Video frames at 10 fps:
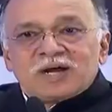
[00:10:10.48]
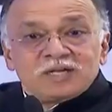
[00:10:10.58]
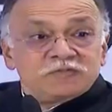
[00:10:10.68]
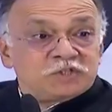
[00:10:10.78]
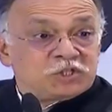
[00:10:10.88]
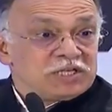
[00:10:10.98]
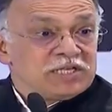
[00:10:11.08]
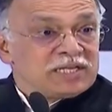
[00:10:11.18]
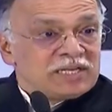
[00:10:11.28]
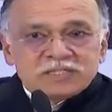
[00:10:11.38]
artificial
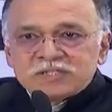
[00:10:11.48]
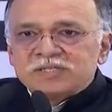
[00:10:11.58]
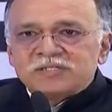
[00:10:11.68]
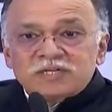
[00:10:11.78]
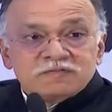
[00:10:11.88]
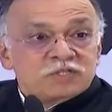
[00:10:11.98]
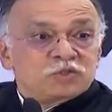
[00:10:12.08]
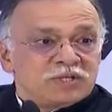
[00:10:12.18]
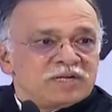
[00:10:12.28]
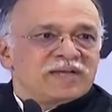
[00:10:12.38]
intelligence and
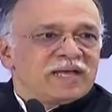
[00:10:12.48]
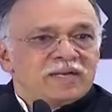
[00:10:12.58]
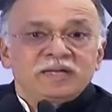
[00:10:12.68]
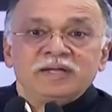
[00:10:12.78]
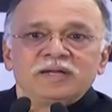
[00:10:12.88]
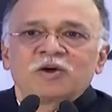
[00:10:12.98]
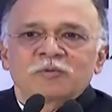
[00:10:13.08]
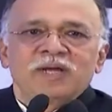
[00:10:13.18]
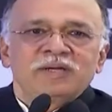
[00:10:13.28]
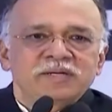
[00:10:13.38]
virtual reality and
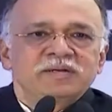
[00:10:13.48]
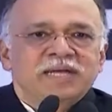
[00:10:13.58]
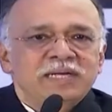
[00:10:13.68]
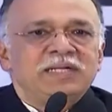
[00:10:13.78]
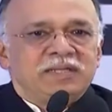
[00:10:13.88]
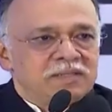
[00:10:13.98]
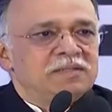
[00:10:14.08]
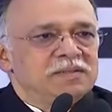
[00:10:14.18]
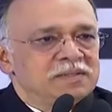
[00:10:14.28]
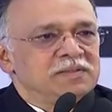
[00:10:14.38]
augmented reality,
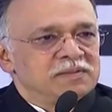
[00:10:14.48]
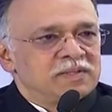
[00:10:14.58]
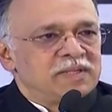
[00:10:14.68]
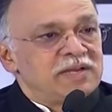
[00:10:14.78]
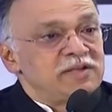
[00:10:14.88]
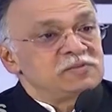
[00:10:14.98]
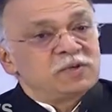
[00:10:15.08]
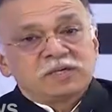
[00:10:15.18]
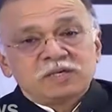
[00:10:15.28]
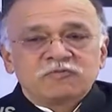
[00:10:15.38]
and is
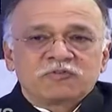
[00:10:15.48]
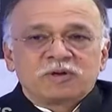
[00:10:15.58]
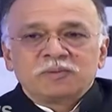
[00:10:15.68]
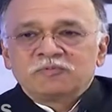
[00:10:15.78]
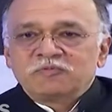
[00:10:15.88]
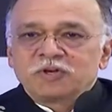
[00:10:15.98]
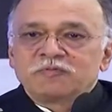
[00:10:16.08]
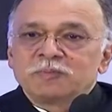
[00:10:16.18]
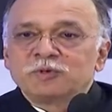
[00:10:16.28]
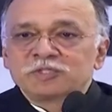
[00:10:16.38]
working from one
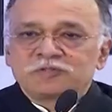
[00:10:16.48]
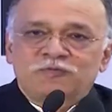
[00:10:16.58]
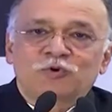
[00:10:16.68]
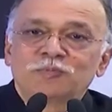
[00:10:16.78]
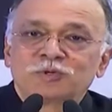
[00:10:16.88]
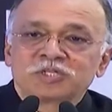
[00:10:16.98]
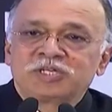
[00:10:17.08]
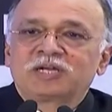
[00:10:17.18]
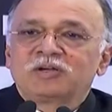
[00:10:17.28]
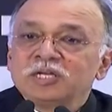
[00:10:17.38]
of the most foremost
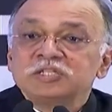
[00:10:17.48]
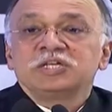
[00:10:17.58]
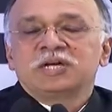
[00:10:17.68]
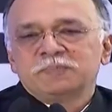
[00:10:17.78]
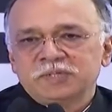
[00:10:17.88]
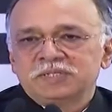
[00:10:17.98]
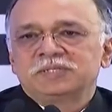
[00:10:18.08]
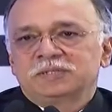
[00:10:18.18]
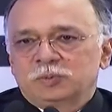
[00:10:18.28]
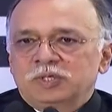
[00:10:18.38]
technology companies
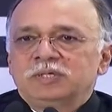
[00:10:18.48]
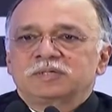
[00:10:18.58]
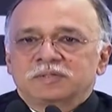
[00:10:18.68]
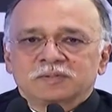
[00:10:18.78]
in the world.